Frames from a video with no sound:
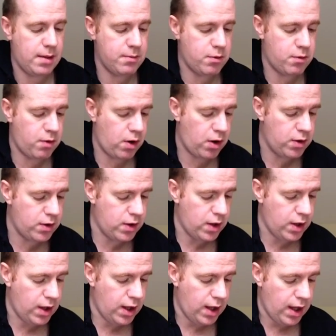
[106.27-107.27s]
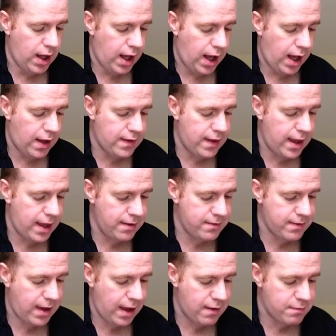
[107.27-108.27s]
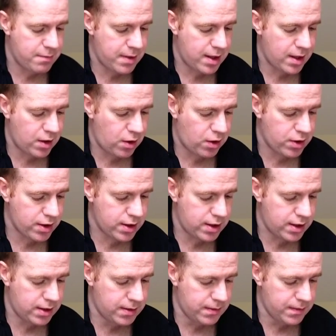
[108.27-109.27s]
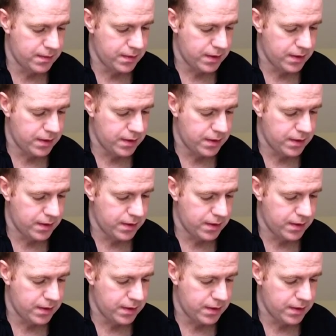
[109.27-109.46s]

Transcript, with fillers: crowd, and they have gave me an article,